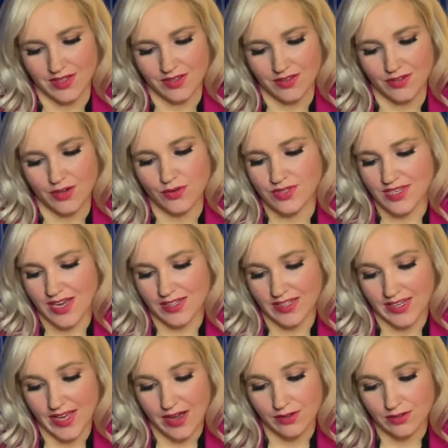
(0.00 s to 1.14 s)
"No telling
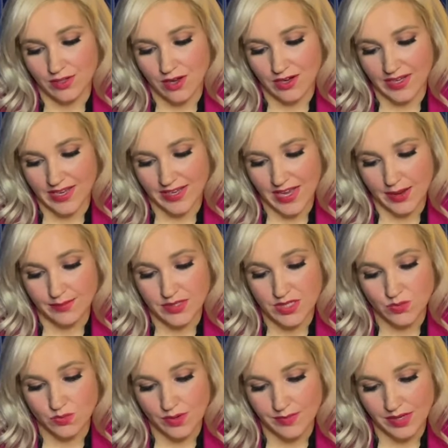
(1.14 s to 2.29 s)
how long he kept
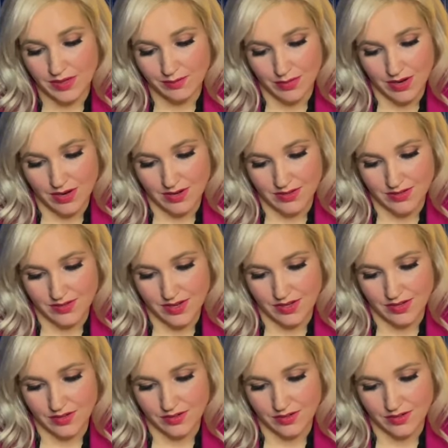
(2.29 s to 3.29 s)
swimming," Pa said,